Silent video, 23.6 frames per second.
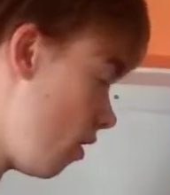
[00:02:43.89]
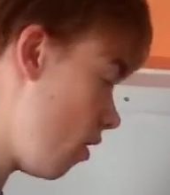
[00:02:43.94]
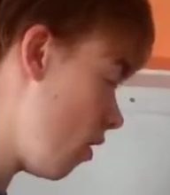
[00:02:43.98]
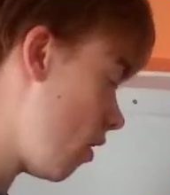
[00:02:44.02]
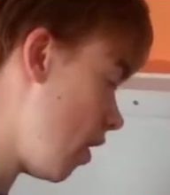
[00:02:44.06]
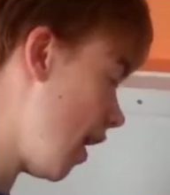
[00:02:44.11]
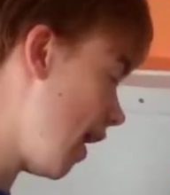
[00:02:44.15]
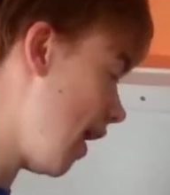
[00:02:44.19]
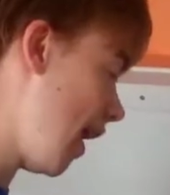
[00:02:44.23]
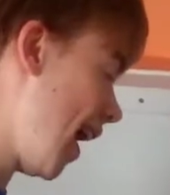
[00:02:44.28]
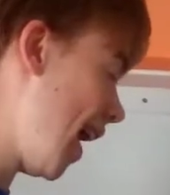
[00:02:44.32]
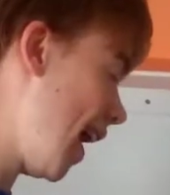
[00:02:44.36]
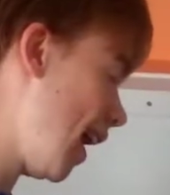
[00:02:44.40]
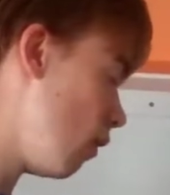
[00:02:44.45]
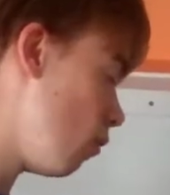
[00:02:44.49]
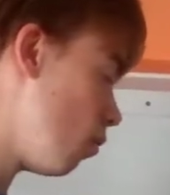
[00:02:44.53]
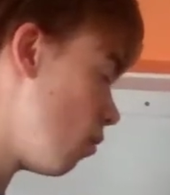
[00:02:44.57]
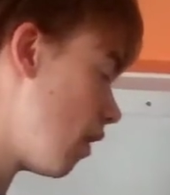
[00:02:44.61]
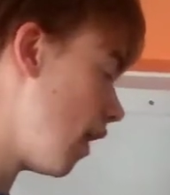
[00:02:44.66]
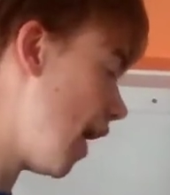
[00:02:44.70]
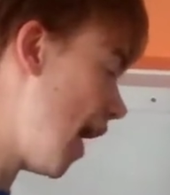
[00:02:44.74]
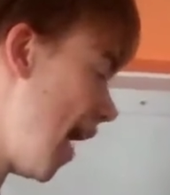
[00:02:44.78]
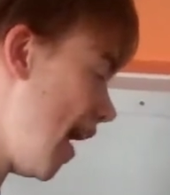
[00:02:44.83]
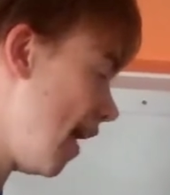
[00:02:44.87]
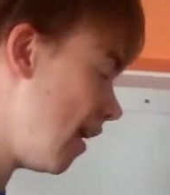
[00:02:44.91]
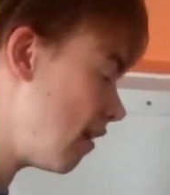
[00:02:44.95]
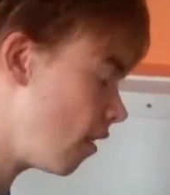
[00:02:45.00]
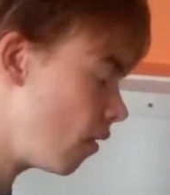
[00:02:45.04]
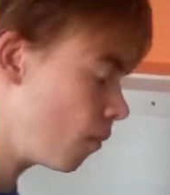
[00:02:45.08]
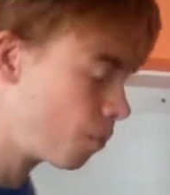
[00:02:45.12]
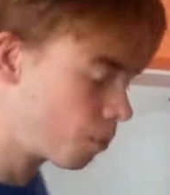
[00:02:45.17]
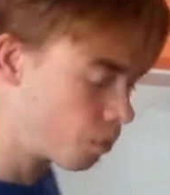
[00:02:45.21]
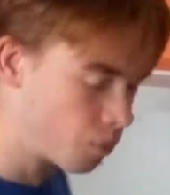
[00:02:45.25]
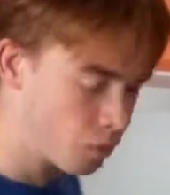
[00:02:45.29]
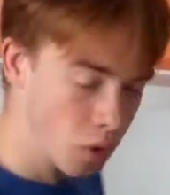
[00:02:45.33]
canine
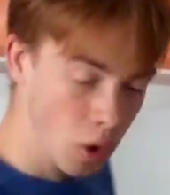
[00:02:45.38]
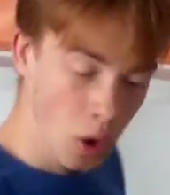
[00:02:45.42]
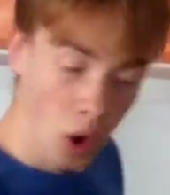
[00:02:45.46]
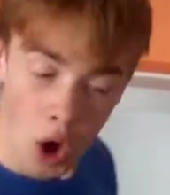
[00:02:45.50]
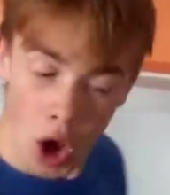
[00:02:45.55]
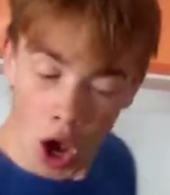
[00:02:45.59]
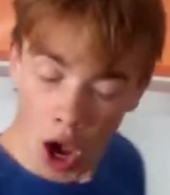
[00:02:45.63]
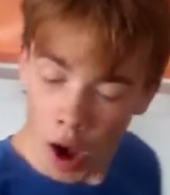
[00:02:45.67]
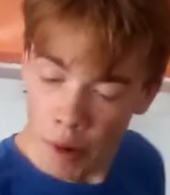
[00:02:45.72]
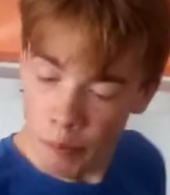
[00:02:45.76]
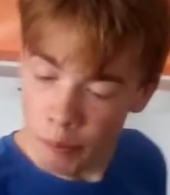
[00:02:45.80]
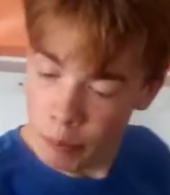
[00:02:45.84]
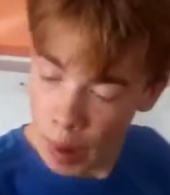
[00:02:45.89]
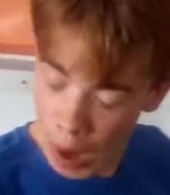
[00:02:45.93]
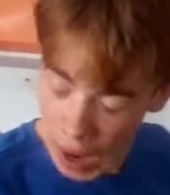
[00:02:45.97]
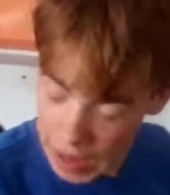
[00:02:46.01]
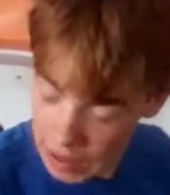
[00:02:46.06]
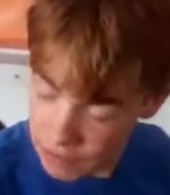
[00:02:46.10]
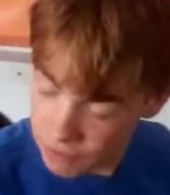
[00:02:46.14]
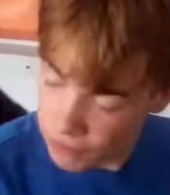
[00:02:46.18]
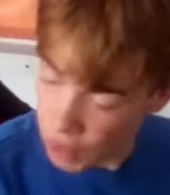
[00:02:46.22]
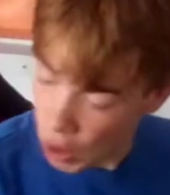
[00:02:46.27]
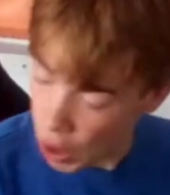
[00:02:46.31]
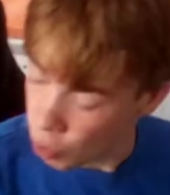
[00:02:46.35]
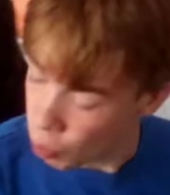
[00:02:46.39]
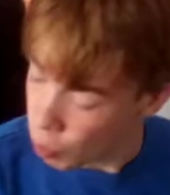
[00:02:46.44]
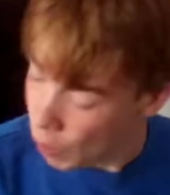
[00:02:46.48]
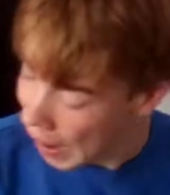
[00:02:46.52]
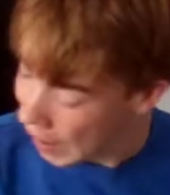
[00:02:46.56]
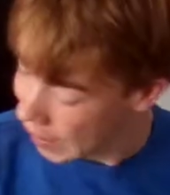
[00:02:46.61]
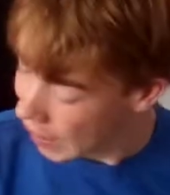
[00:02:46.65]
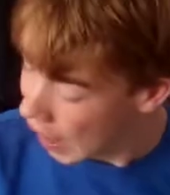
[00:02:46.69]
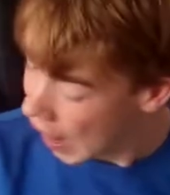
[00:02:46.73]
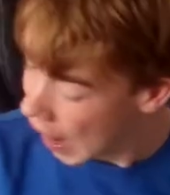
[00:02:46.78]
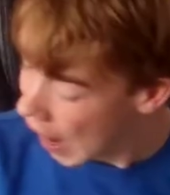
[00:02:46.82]
said, by the way,
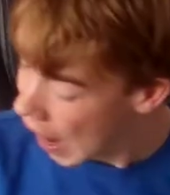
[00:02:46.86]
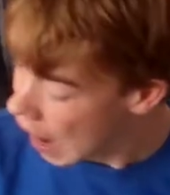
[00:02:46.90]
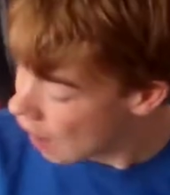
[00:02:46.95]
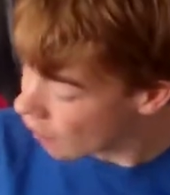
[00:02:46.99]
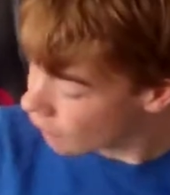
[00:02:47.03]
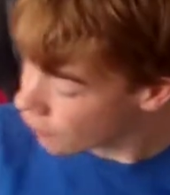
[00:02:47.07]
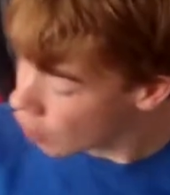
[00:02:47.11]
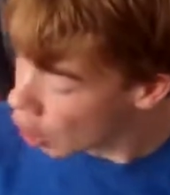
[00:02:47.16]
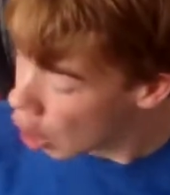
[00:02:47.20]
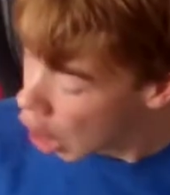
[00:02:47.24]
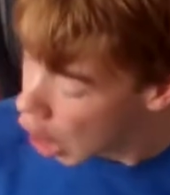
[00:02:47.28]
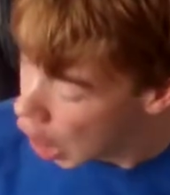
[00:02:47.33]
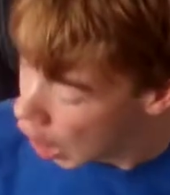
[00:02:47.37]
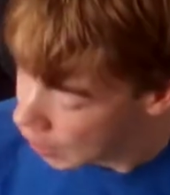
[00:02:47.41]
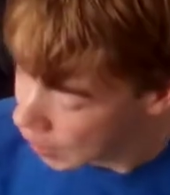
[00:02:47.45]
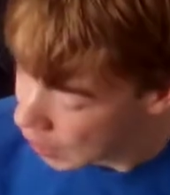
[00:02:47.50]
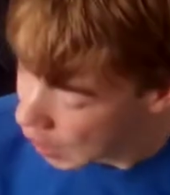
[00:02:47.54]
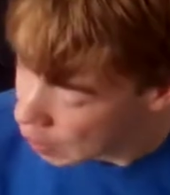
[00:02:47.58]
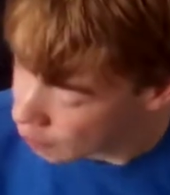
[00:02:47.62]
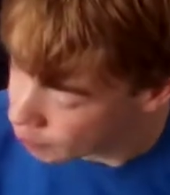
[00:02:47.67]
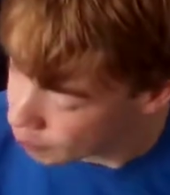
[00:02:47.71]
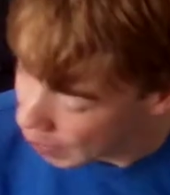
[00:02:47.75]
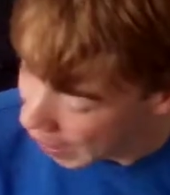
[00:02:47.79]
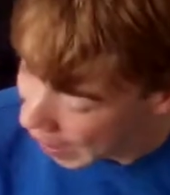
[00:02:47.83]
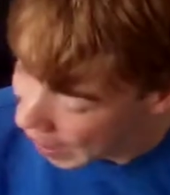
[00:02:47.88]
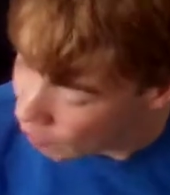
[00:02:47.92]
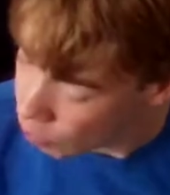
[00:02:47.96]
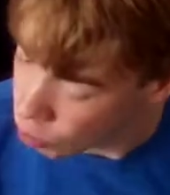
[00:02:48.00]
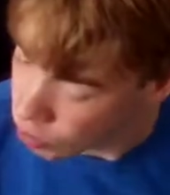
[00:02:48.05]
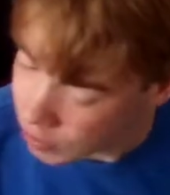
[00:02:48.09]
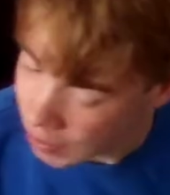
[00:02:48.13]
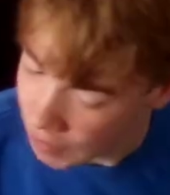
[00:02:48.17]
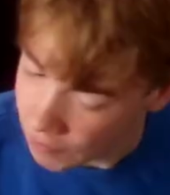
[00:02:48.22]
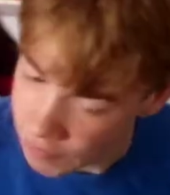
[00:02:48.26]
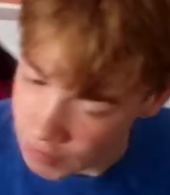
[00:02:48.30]
I have heard
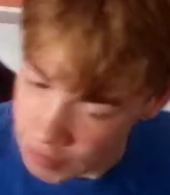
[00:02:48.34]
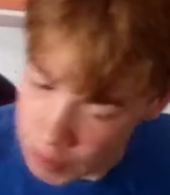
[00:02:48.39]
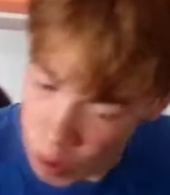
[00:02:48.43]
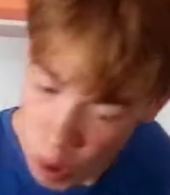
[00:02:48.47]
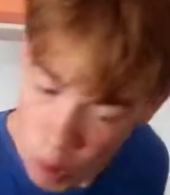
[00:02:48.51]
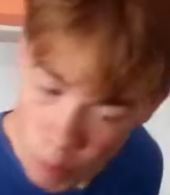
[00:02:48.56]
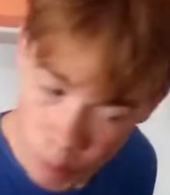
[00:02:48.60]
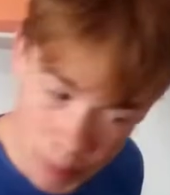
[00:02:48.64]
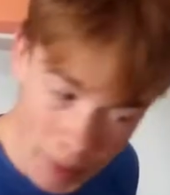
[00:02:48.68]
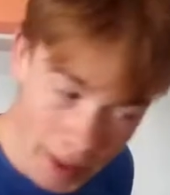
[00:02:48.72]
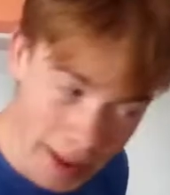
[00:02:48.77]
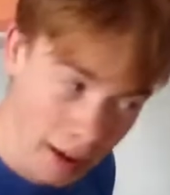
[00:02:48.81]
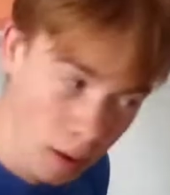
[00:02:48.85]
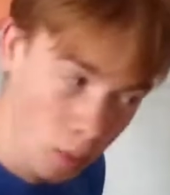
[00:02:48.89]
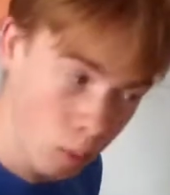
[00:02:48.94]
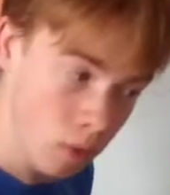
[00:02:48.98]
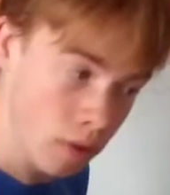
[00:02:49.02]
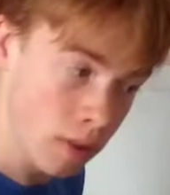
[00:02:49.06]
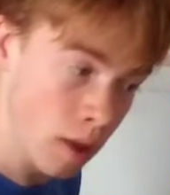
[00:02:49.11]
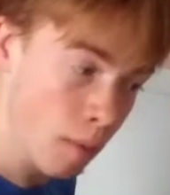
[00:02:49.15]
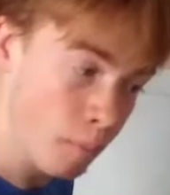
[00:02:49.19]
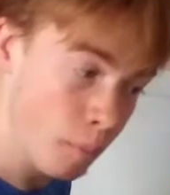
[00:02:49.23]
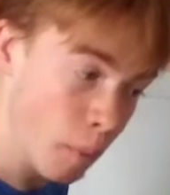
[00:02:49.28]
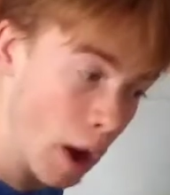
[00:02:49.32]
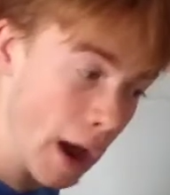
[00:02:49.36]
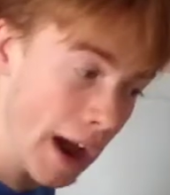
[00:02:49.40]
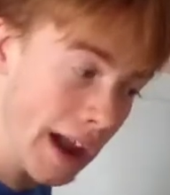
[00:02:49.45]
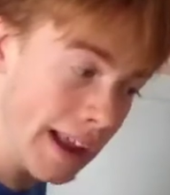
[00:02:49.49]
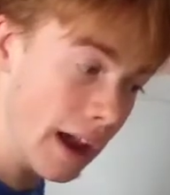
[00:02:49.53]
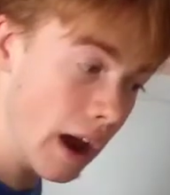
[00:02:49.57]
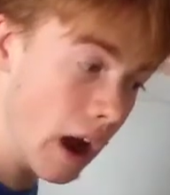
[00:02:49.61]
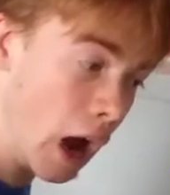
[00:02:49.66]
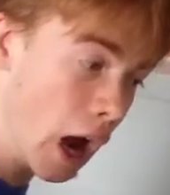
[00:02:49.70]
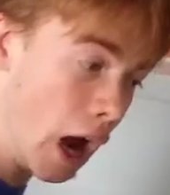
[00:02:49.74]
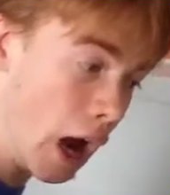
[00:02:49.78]
about your bills
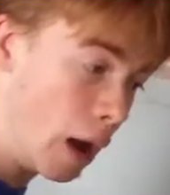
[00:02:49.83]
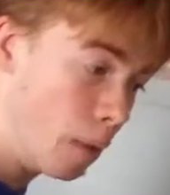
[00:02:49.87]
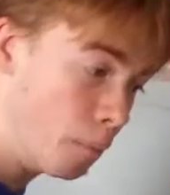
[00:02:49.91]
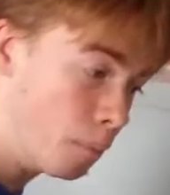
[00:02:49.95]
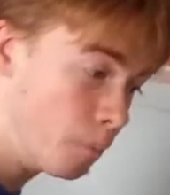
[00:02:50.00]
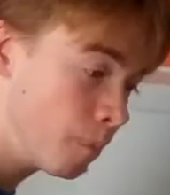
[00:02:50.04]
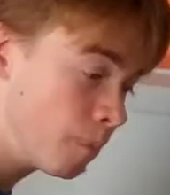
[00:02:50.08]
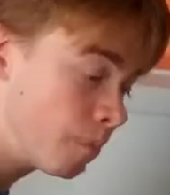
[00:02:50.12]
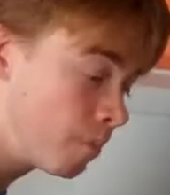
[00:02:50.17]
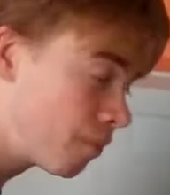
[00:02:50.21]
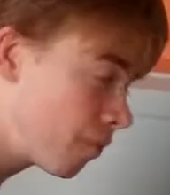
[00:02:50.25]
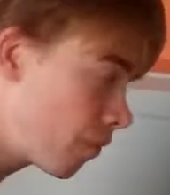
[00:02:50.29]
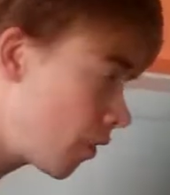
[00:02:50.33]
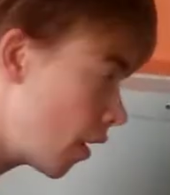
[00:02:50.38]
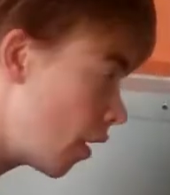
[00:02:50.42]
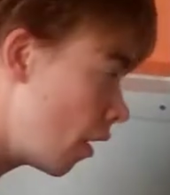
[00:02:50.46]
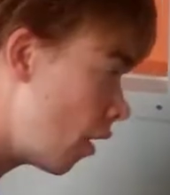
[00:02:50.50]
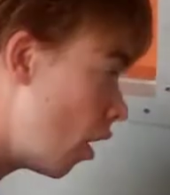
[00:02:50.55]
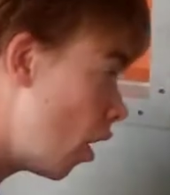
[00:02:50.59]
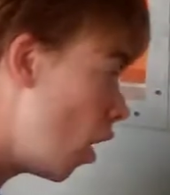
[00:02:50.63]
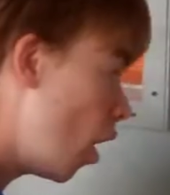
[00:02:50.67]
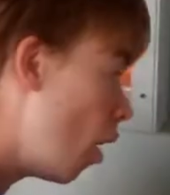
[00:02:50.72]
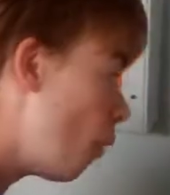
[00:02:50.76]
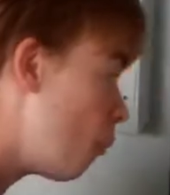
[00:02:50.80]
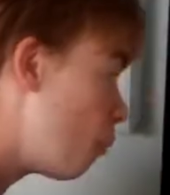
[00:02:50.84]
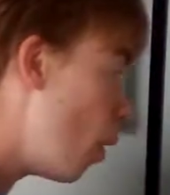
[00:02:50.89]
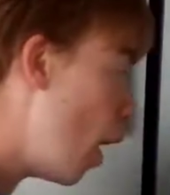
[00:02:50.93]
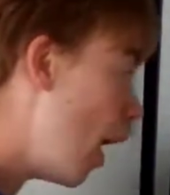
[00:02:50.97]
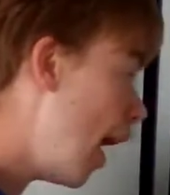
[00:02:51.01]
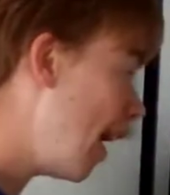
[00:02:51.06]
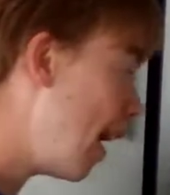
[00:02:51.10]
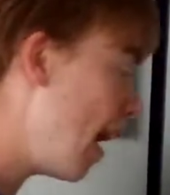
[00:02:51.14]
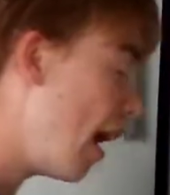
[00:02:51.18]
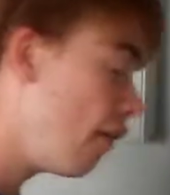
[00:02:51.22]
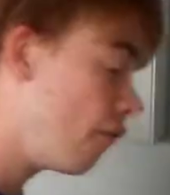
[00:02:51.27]
by um
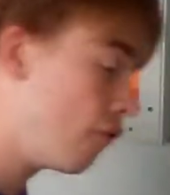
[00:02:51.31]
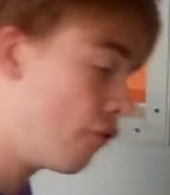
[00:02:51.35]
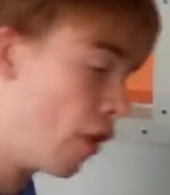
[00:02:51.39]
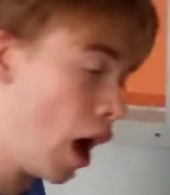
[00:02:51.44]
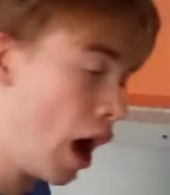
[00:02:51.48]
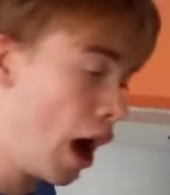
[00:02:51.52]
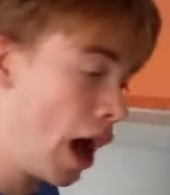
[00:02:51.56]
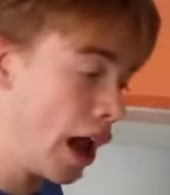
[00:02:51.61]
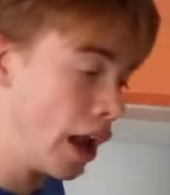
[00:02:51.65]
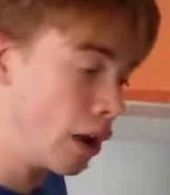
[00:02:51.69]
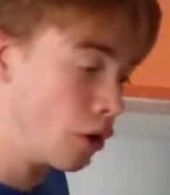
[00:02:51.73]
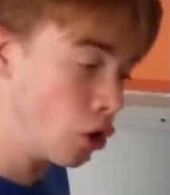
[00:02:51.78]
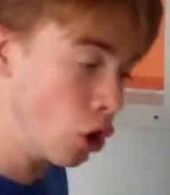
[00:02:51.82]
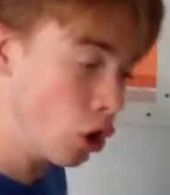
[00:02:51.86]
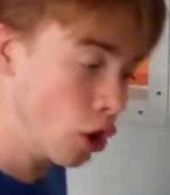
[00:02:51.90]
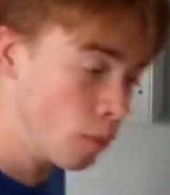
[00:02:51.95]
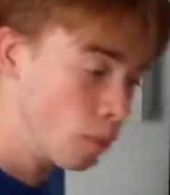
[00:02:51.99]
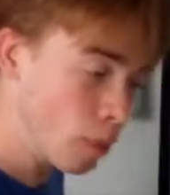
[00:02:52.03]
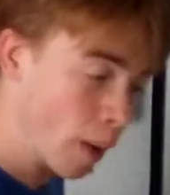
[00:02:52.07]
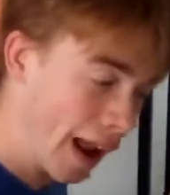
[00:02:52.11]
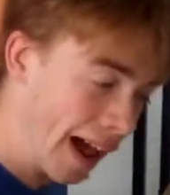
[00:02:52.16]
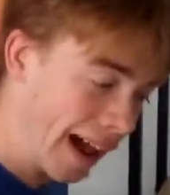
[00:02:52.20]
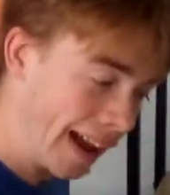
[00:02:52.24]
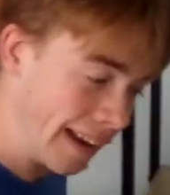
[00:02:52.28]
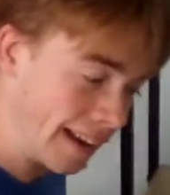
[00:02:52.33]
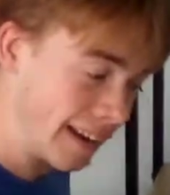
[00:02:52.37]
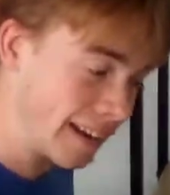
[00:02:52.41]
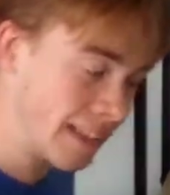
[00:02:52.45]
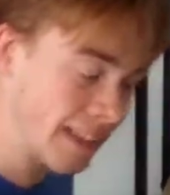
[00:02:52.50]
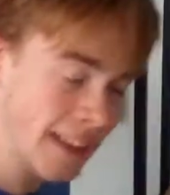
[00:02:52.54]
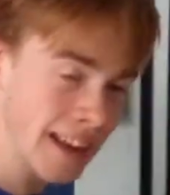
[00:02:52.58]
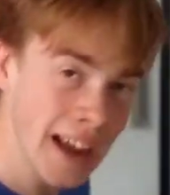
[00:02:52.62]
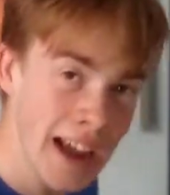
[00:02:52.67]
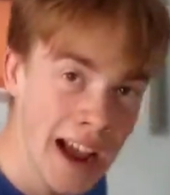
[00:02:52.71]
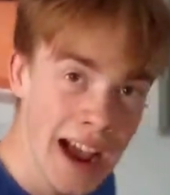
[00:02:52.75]
by the new plate
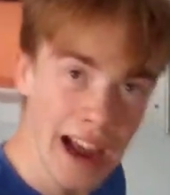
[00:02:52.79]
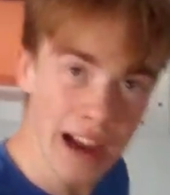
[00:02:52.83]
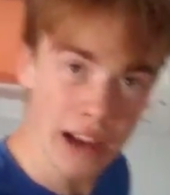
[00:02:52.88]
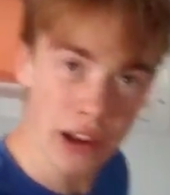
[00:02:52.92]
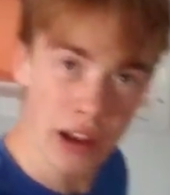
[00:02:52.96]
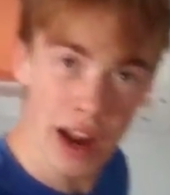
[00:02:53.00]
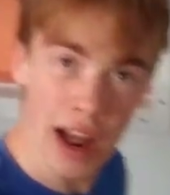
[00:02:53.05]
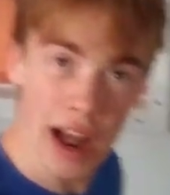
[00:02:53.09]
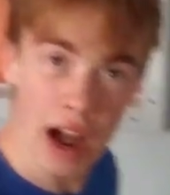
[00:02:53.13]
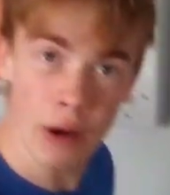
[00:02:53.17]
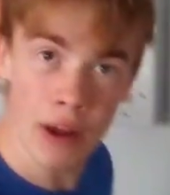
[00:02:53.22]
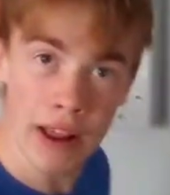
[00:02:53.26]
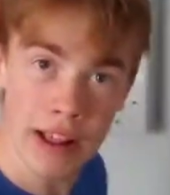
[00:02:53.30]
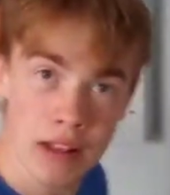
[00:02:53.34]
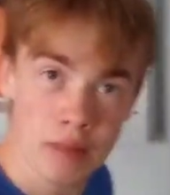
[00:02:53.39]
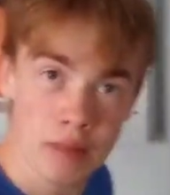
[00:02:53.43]
and you know how